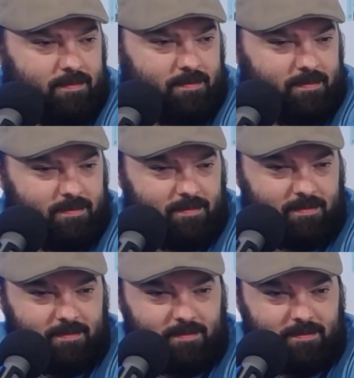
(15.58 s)

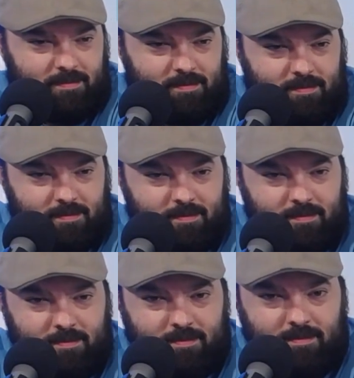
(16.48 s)

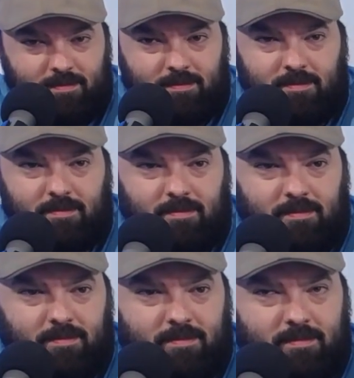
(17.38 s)

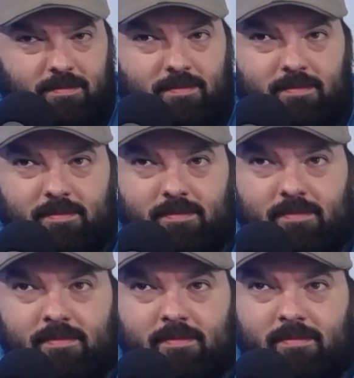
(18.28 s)

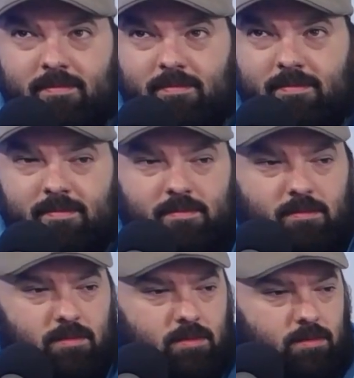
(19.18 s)

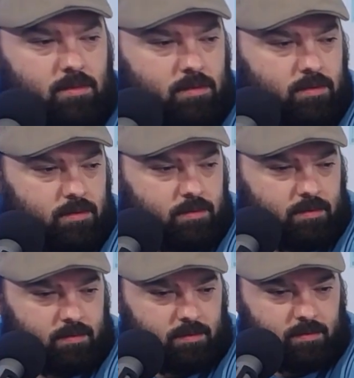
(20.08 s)

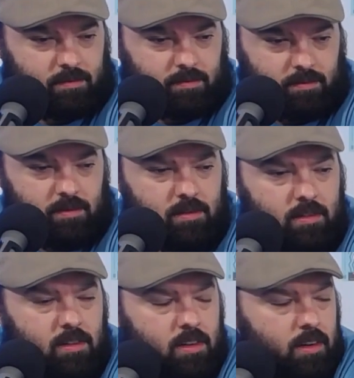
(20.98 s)

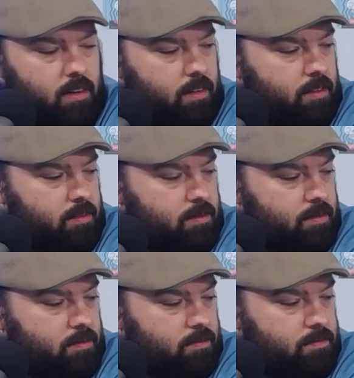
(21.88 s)

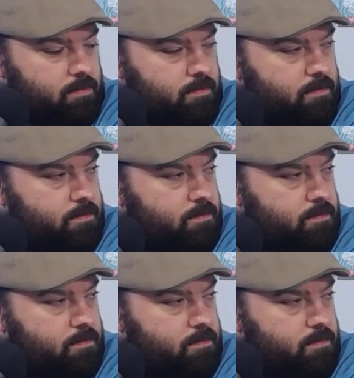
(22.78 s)
(silent)